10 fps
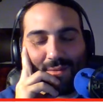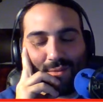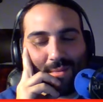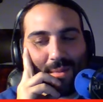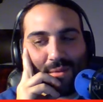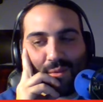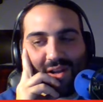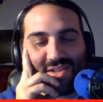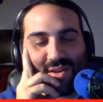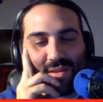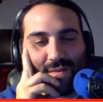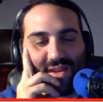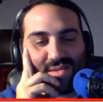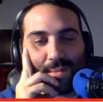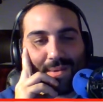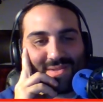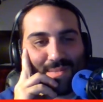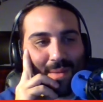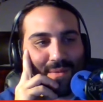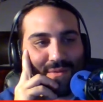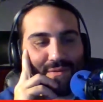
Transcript: remember watching on the Facebook post people